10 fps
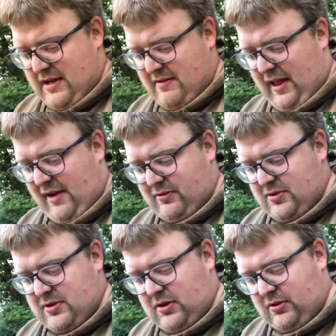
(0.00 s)
and there on
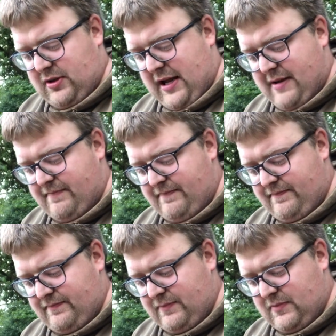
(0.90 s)
on um,
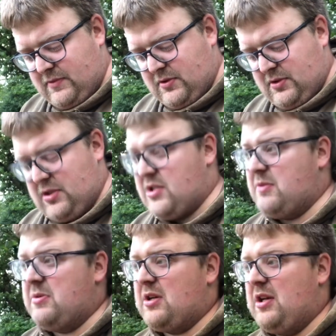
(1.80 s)
on some
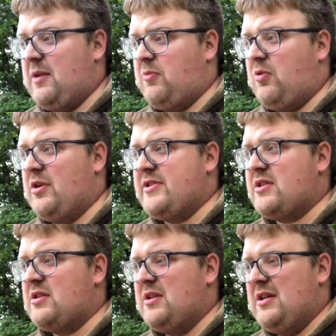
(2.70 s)
of the club waters,
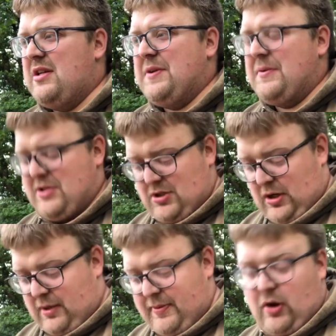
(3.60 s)
which
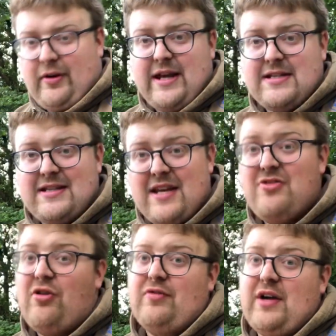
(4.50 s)
I'll be honest, they're
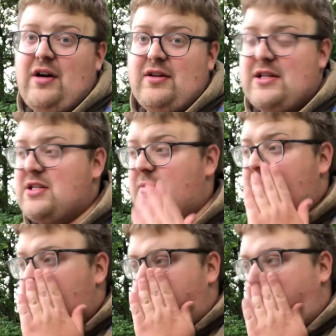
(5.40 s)
not the hardest. Some of
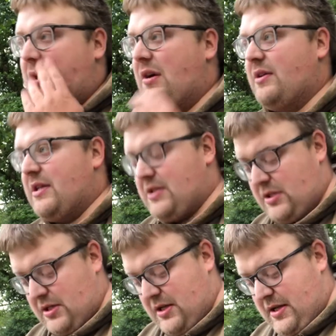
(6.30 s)
them are not the
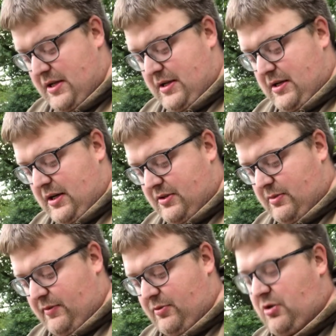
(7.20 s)
hardest. You know, some
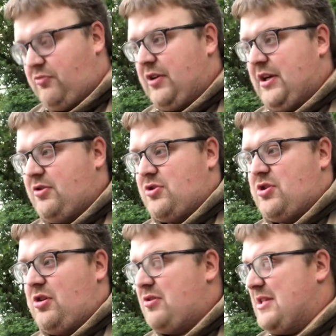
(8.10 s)
of them have got really good
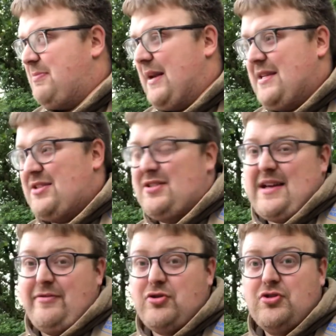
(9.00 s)
stocks. This place does
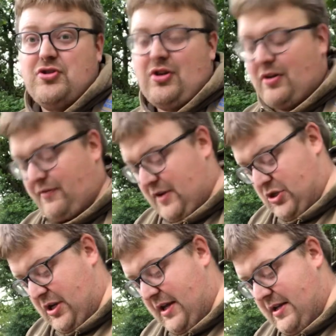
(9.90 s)
have a good stock of fish
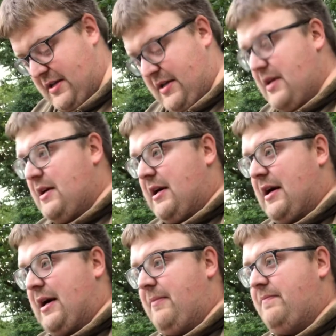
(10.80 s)
in it,
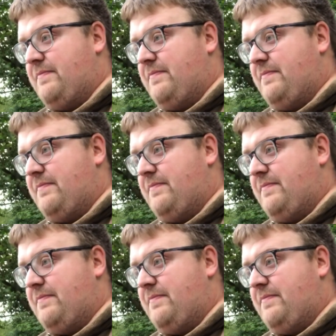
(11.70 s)
um,